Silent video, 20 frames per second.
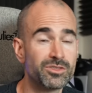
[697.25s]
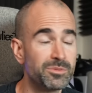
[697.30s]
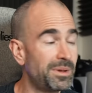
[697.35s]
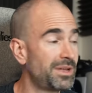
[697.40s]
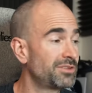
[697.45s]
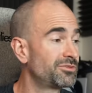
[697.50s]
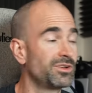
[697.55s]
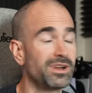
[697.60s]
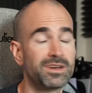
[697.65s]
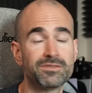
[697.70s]
The
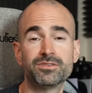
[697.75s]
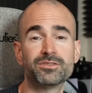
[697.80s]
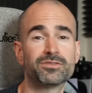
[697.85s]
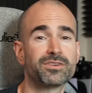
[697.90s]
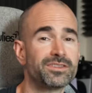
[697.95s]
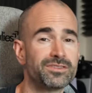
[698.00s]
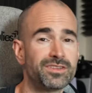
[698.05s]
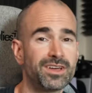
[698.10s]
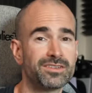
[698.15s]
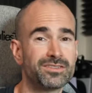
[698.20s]
battery life is
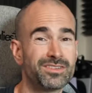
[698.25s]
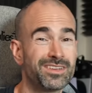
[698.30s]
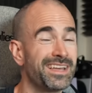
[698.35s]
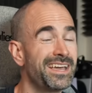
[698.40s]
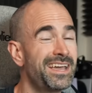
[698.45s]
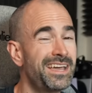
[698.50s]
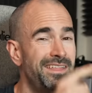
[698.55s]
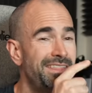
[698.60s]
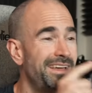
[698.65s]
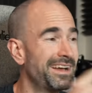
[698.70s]
fantastic,
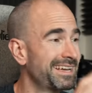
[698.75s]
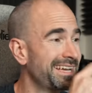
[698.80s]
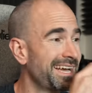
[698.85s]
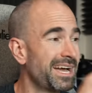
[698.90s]
that